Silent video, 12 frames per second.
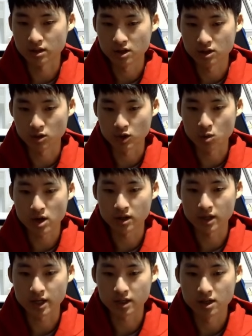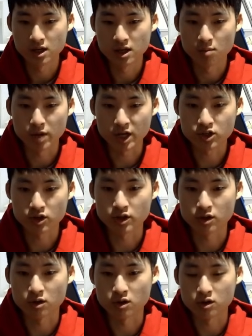So you want to like make sure
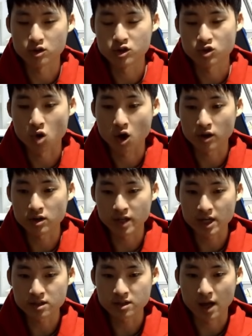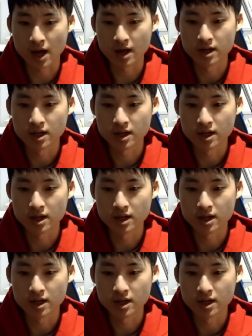your stronger tanks that